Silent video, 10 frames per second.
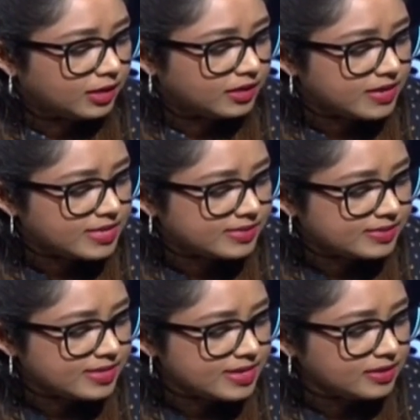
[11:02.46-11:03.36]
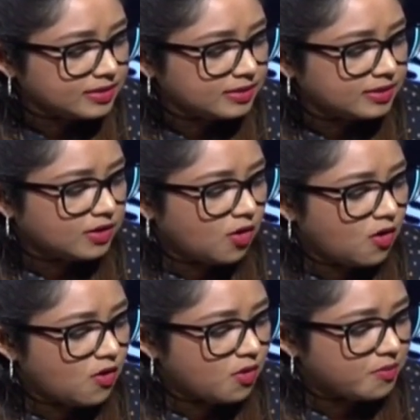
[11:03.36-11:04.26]
arresting
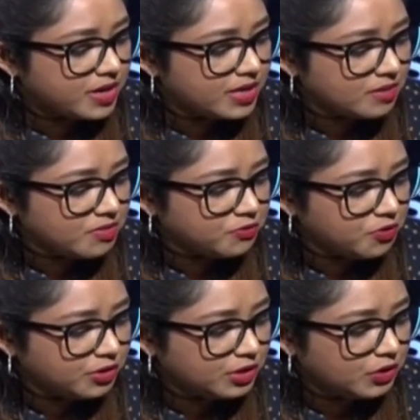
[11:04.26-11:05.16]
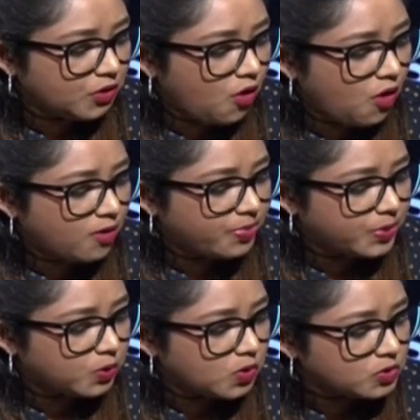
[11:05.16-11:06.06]
or bringing before the law
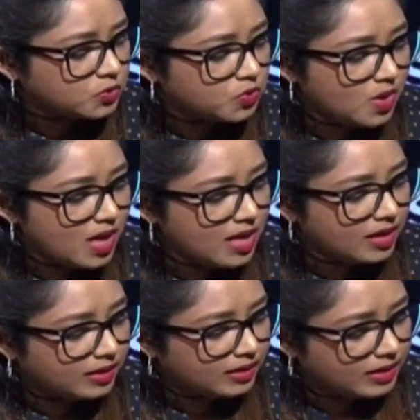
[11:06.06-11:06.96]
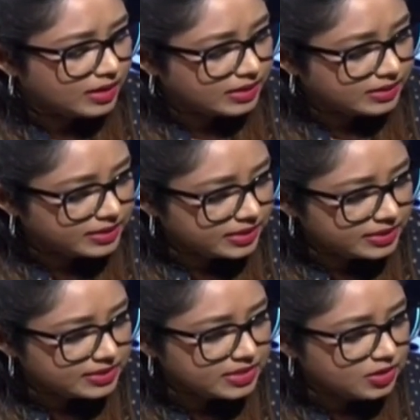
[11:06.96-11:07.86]
those who are
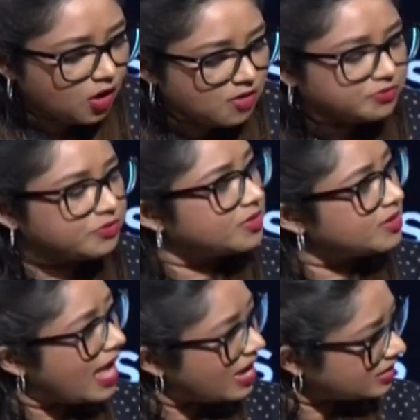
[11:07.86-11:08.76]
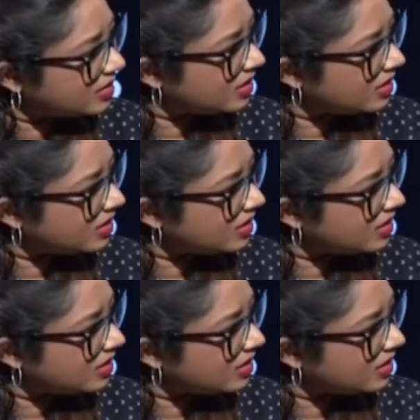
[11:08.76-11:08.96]
guilty of grand